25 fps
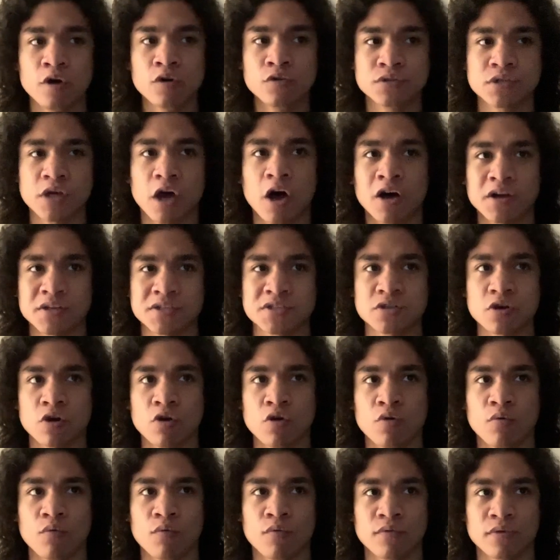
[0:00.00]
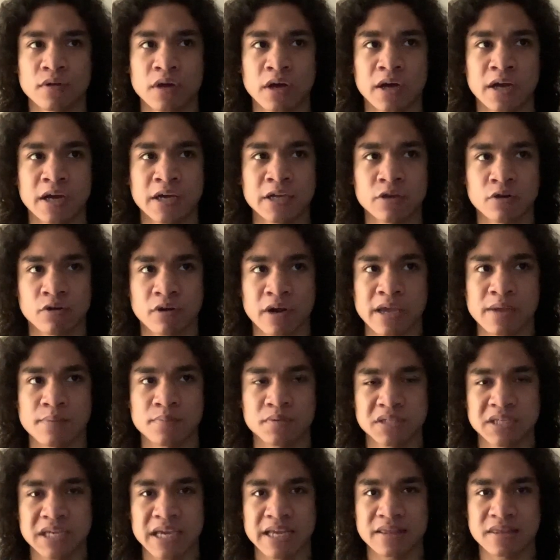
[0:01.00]
also, you're
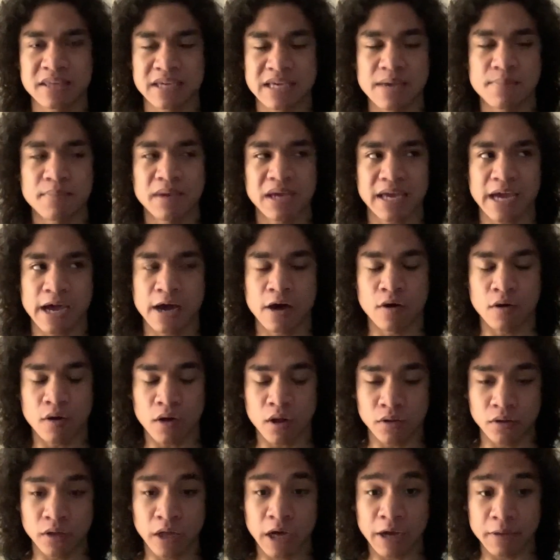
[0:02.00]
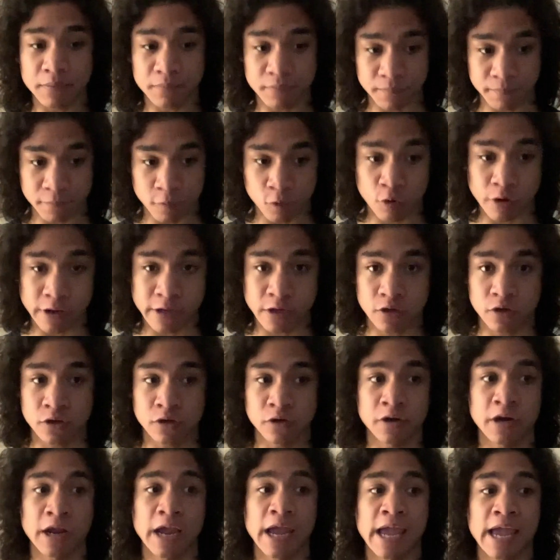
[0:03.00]
able to get the gimmick out a lot
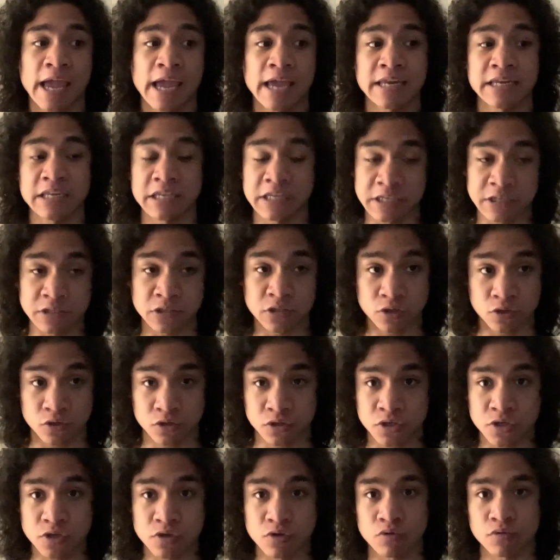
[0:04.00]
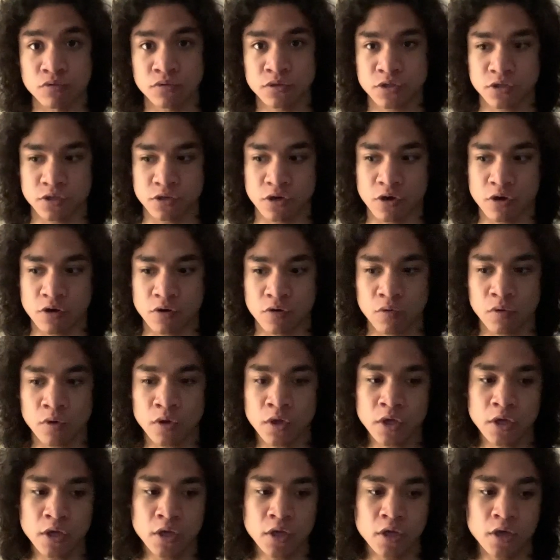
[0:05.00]
quicker and easier too. So,
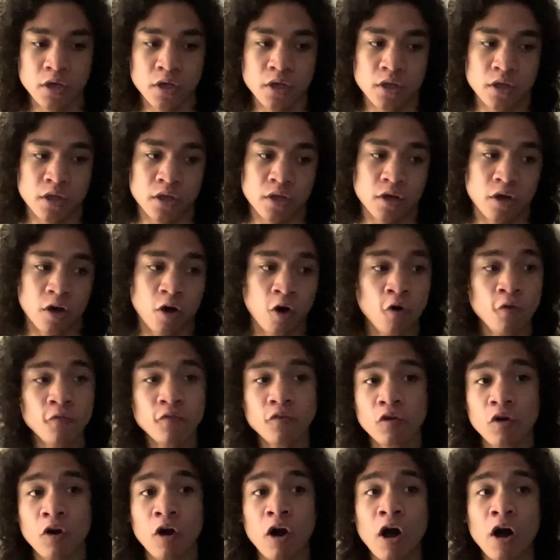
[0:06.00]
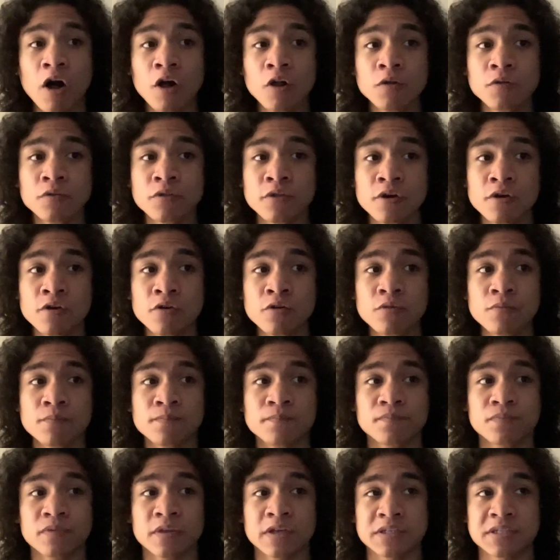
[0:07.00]
overall though,
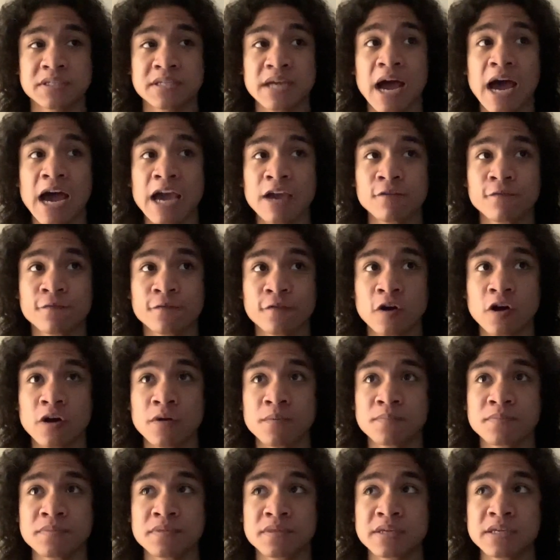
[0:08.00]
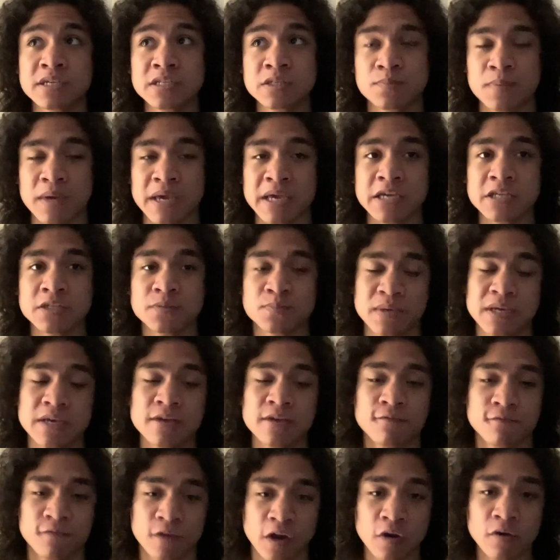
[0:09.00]
aside from these bays
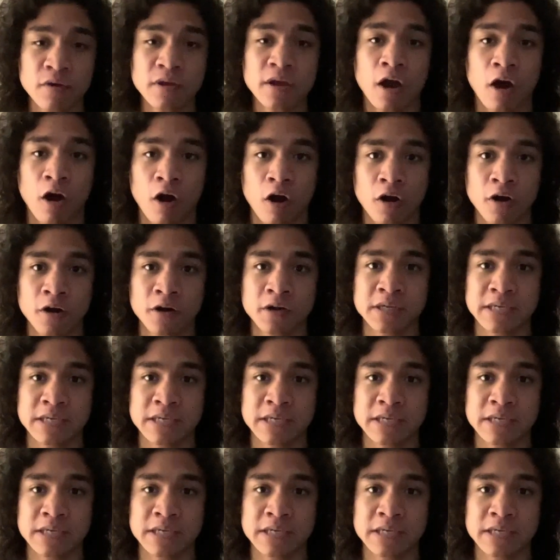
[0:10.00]
being very hard